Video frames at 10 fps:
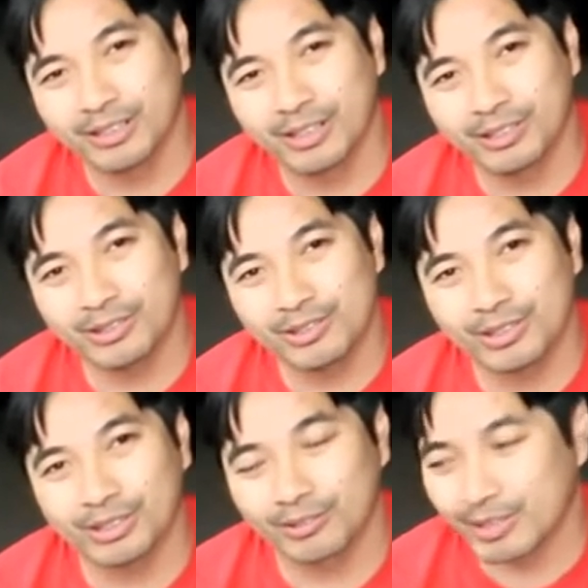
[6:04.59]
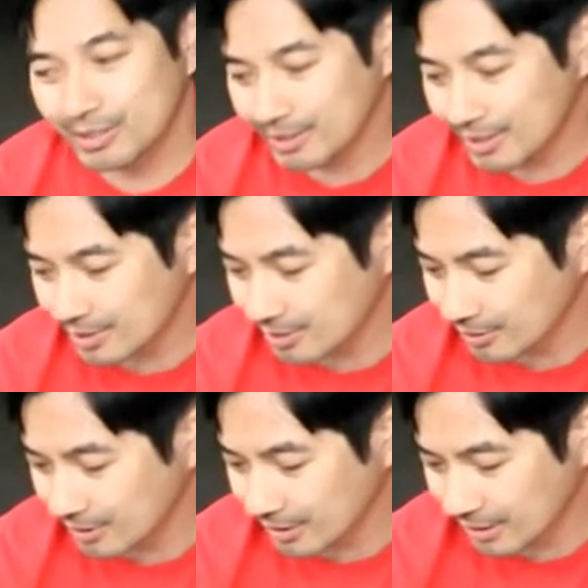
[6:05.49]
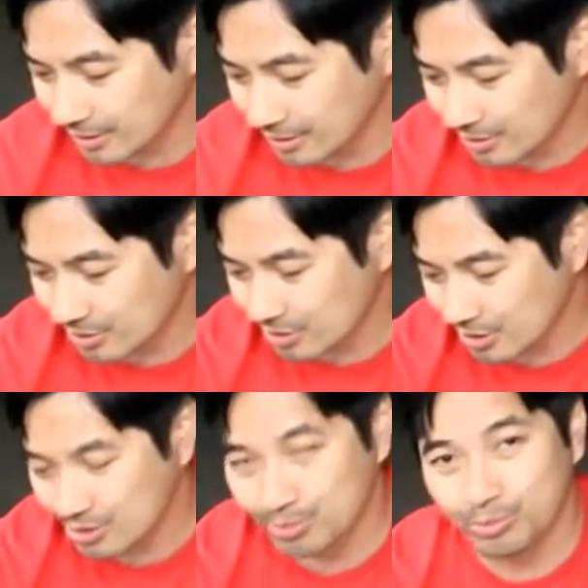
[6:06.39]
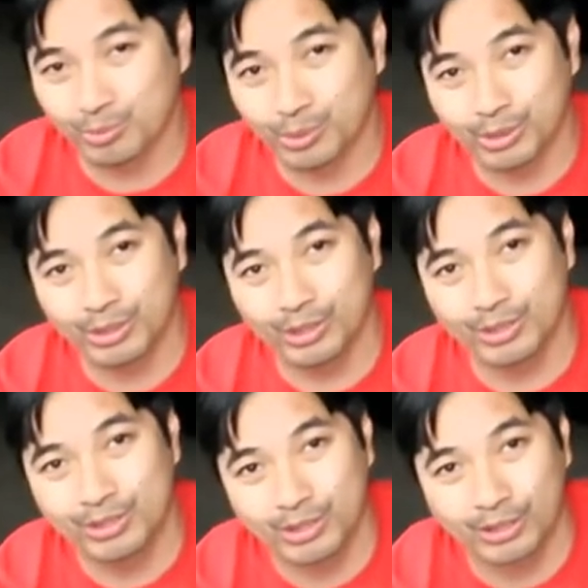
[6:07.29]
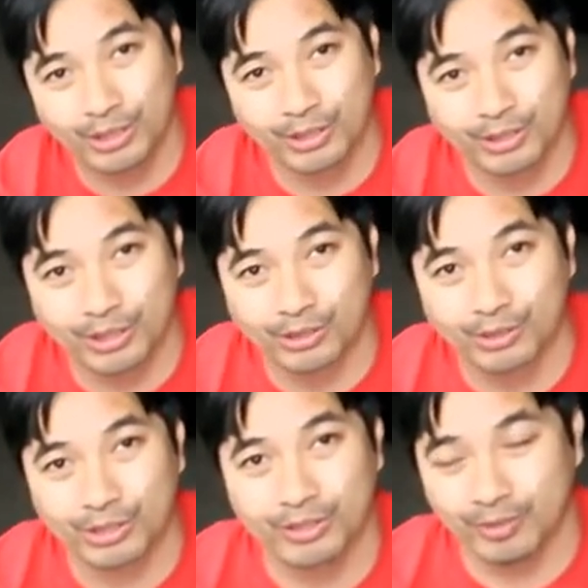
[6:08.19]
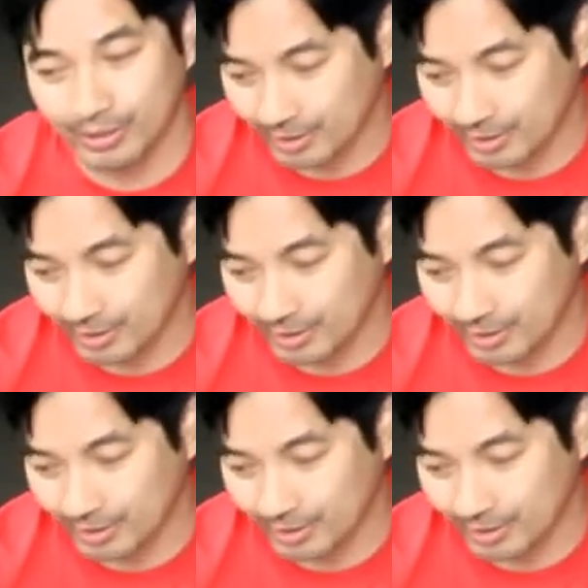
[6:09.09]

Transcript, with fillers: dollars on Craigslist. All right, I think this costs more than this is like a hundred dollar shop fan,